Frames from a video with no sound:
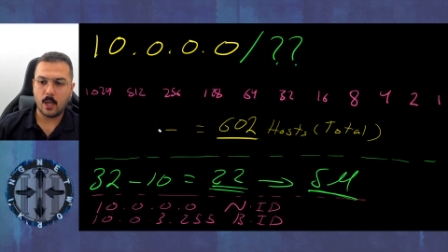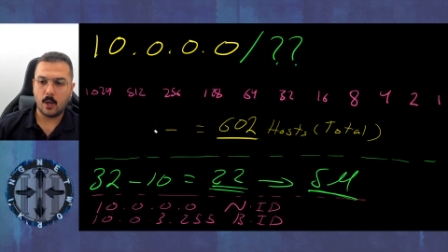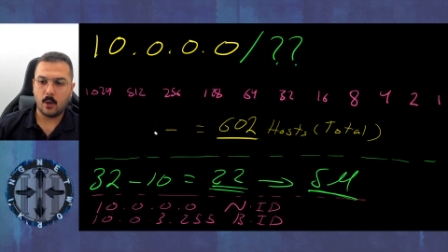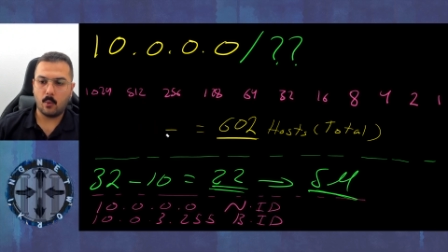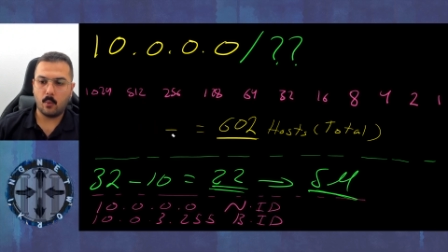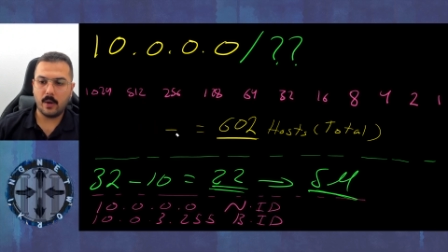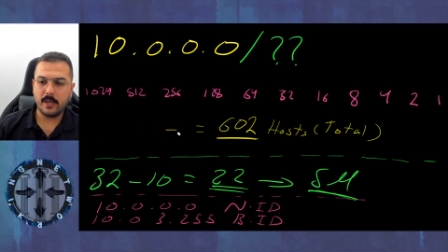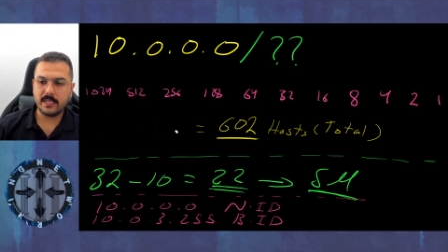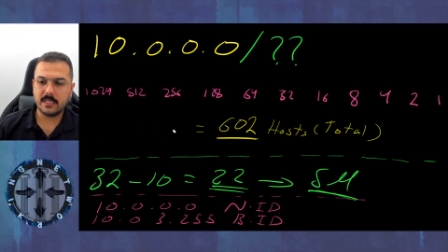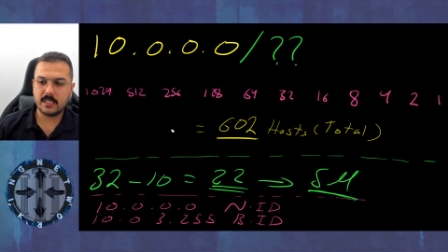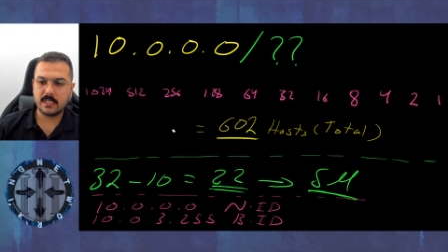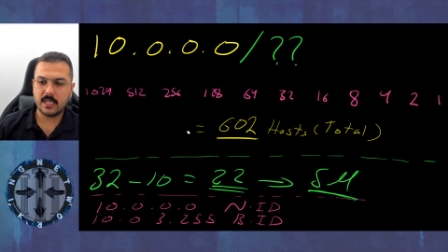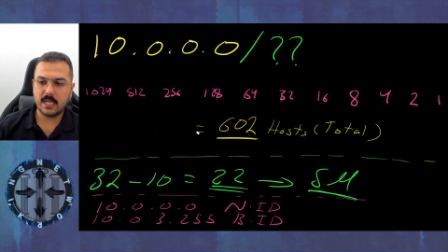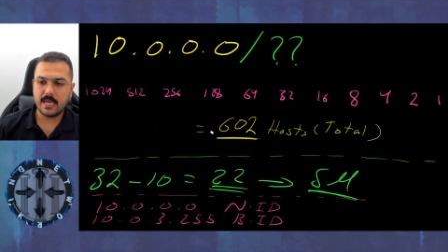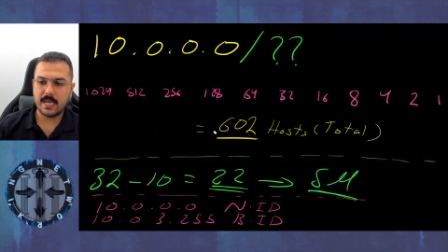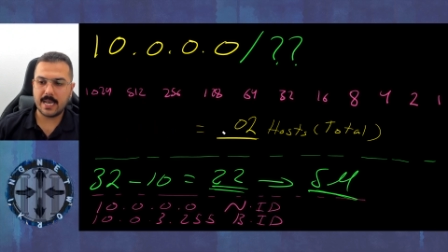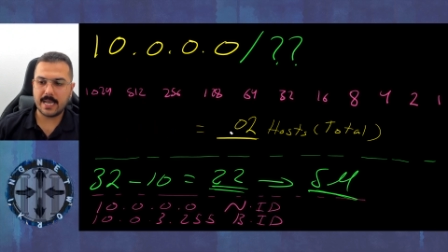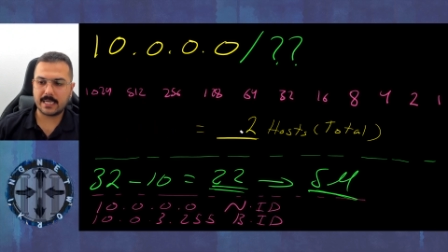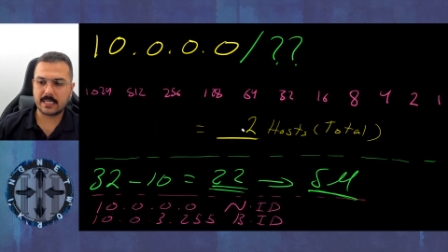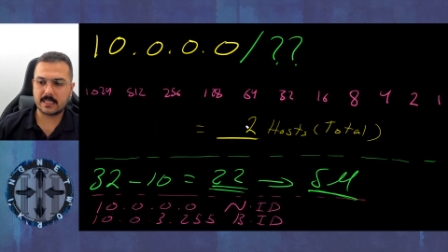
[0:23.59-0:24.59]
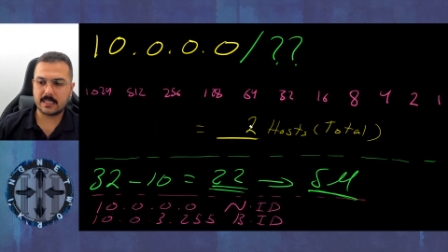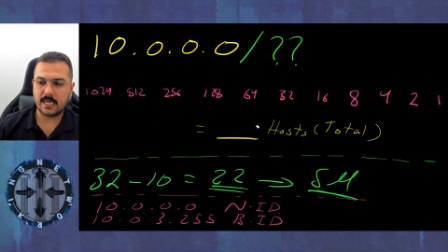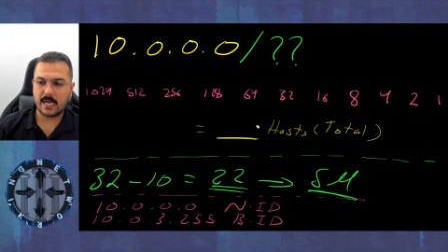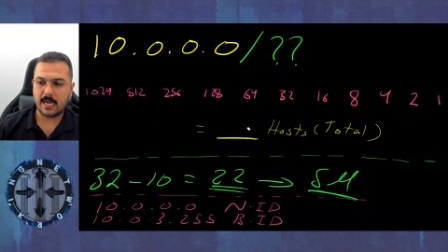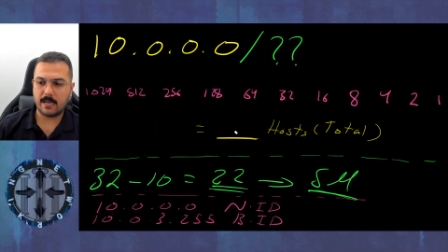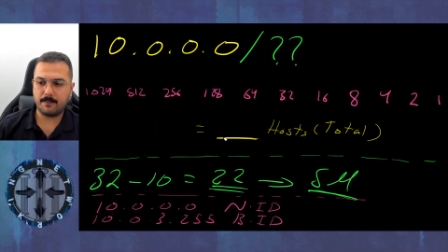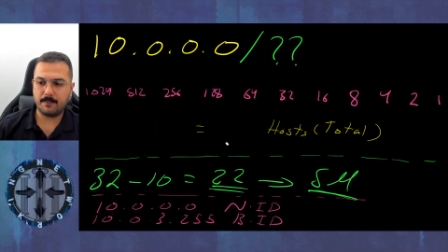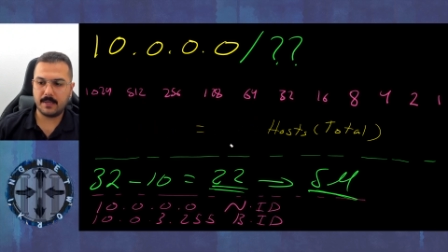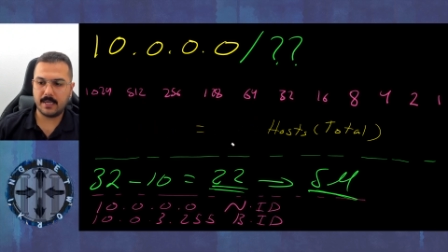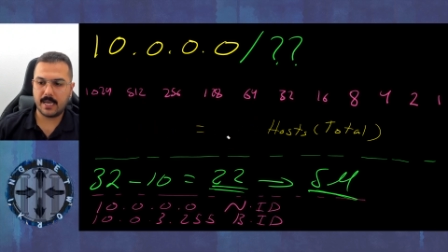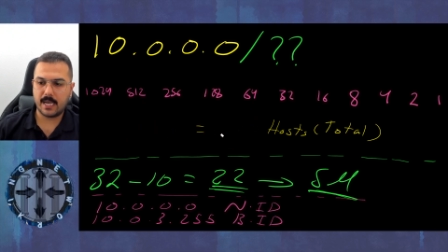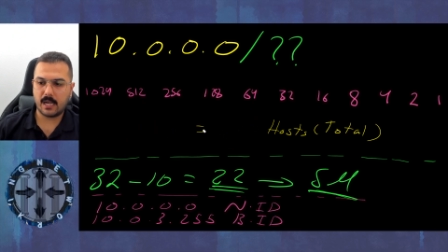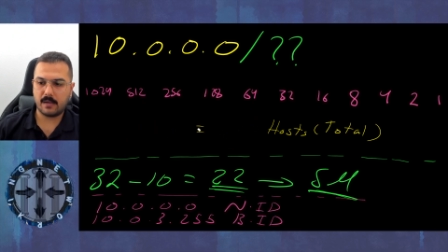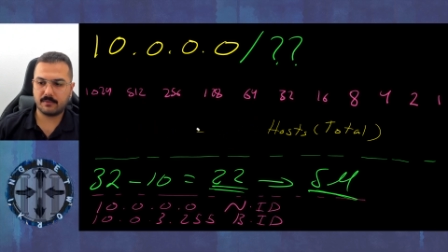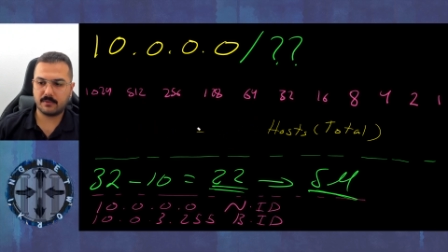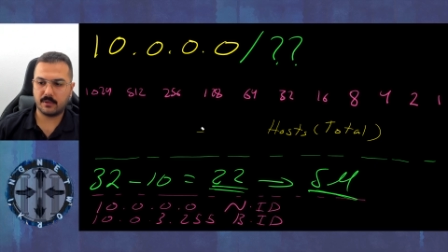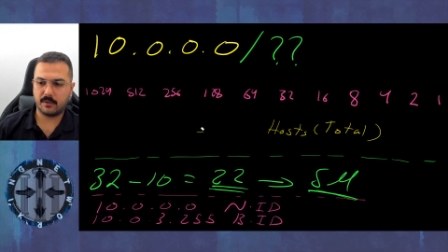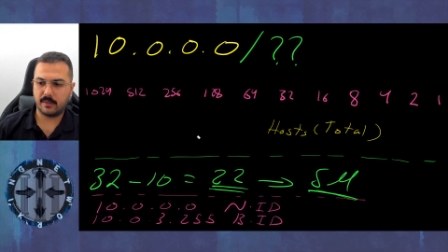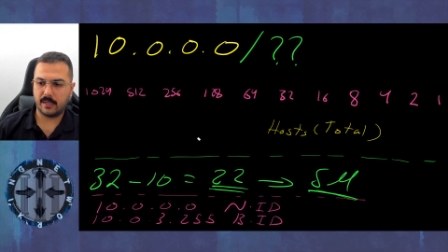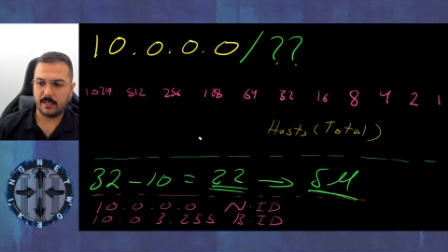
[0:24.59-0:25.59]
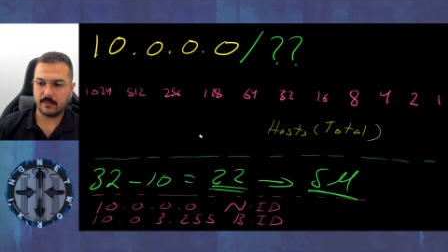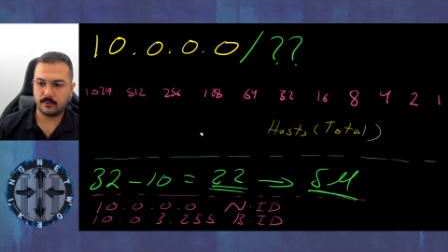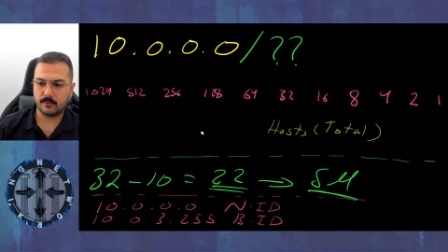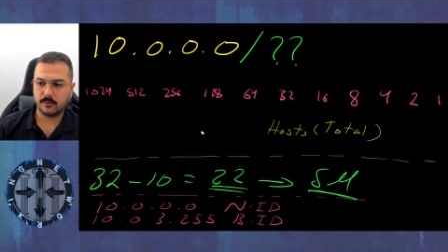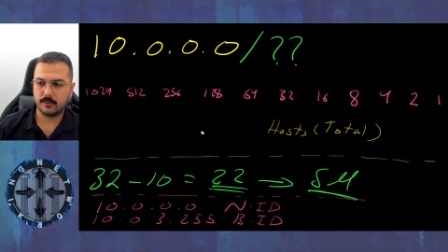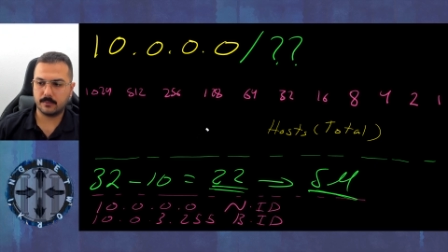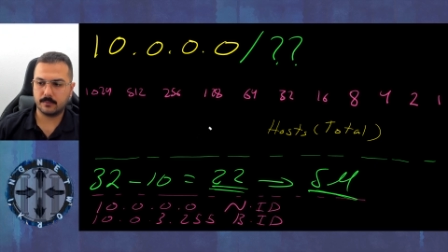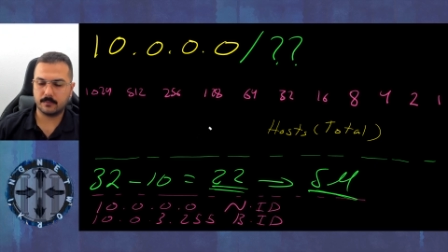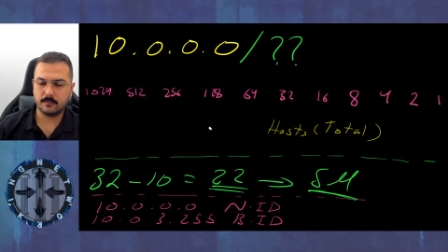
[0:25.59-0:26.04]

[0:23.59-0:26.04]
What is the next IP after that?